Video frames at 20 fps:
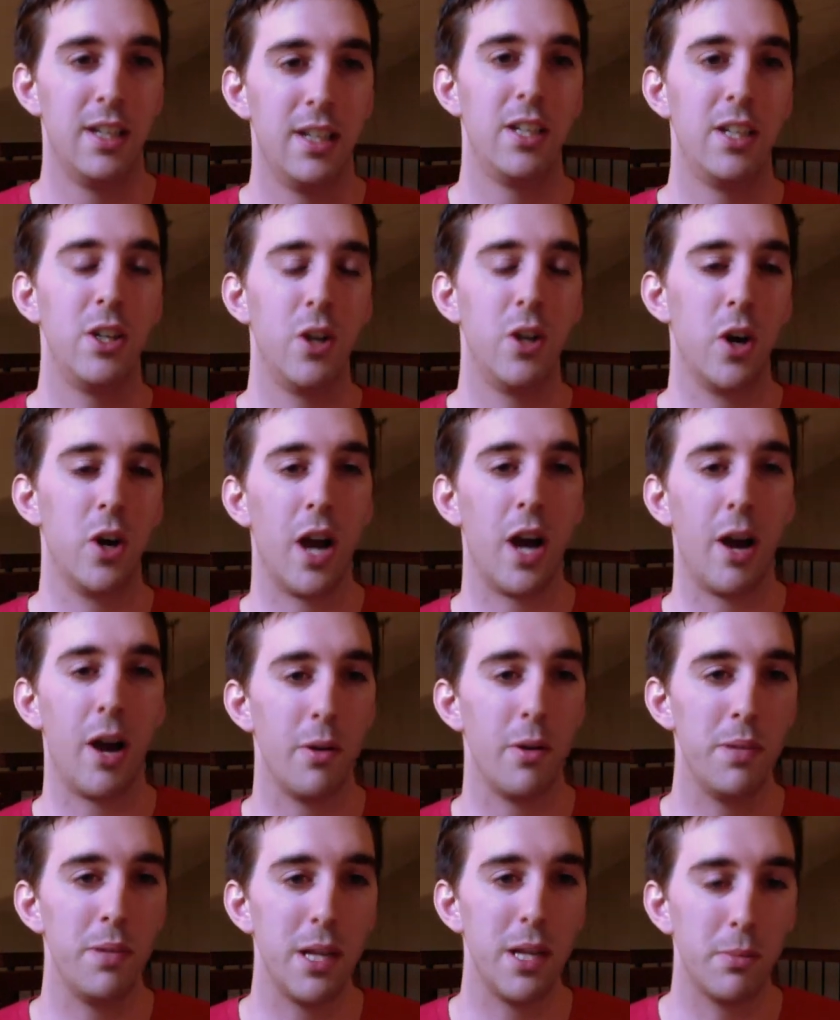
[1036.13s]
or I
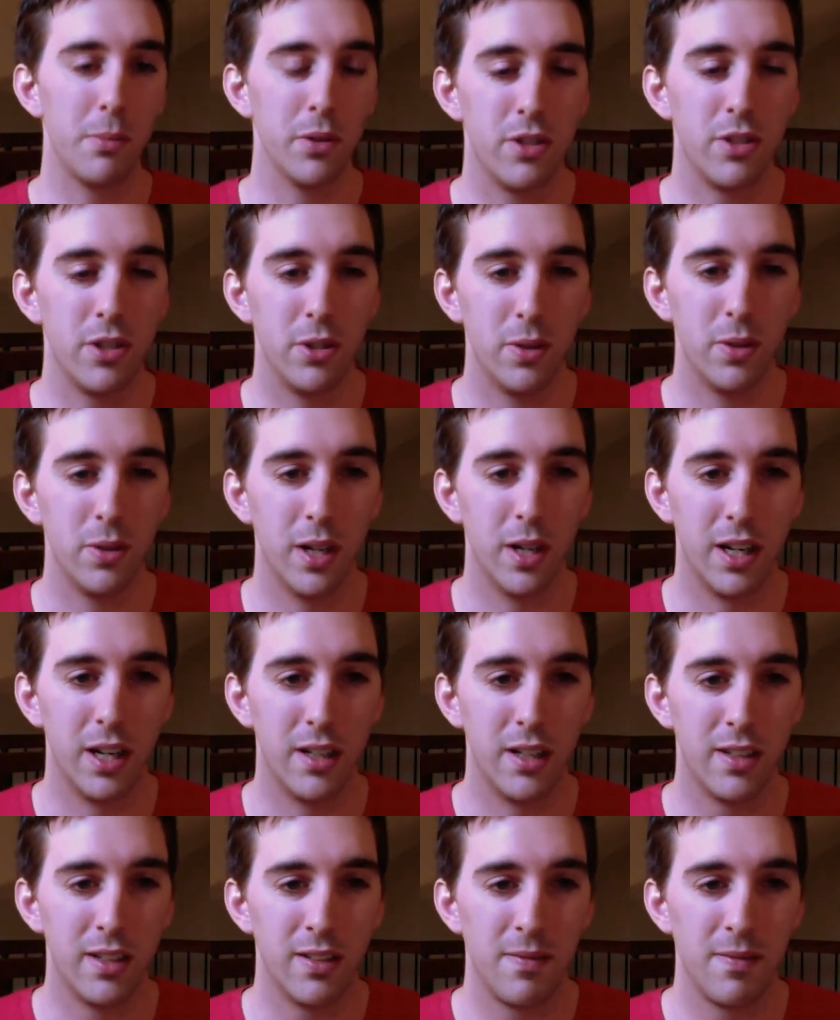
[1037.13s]
would be able to